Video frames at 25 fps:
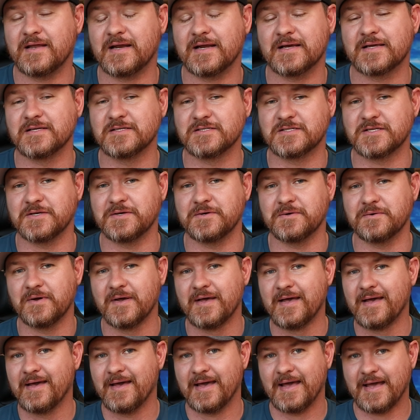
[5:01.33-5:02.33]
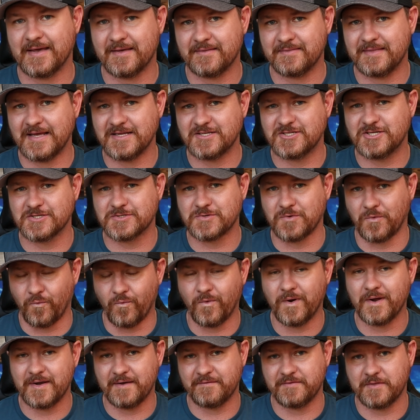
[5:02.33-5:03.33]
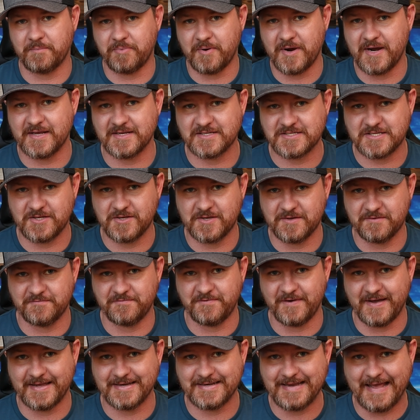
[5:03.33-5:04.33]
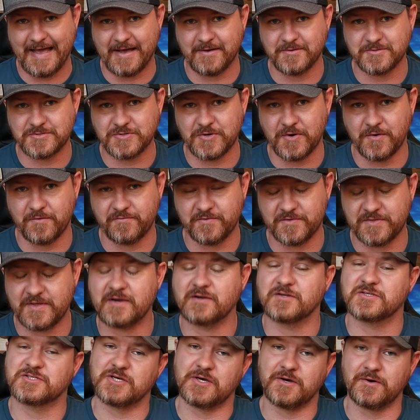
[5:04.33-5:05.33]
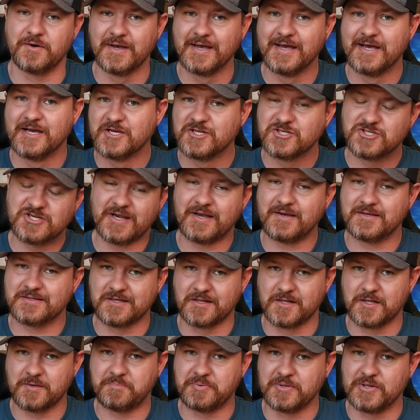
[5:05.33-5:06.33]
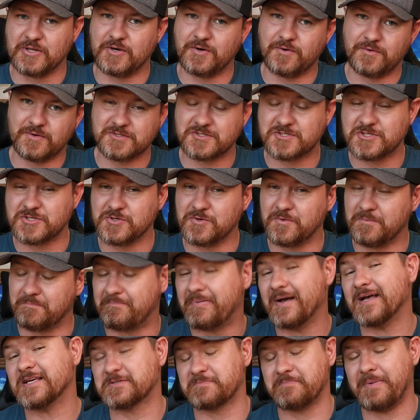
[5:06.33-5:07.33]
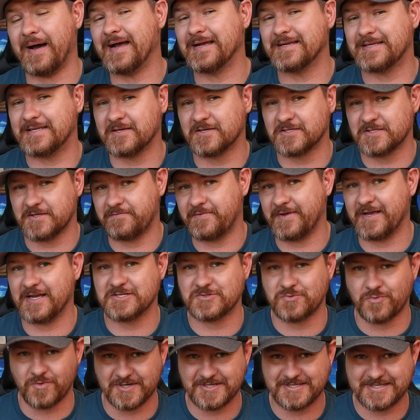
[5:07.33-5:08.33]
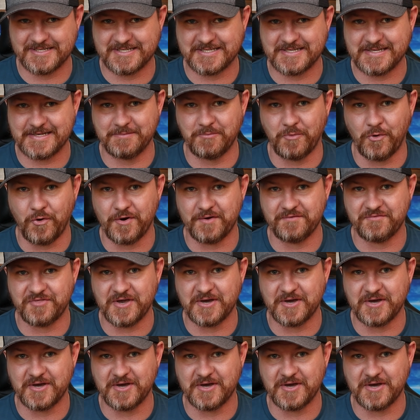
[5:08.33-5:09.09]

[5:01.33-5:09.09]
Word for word: that I can do. And that's just one of the products that you can find out over there. So check out the link below to Best Buy deals if you guys want to see more of